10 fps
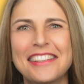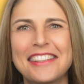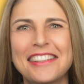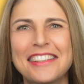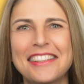
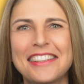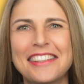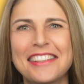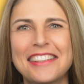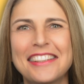
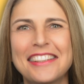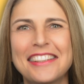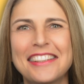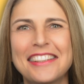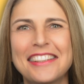
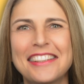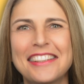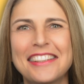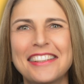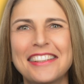
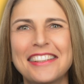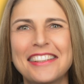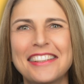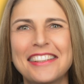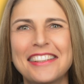
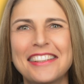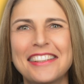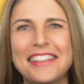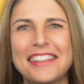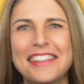
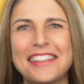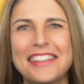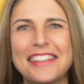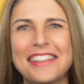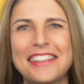
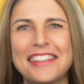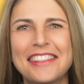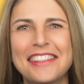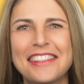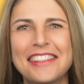
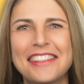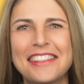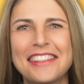(no lip movement)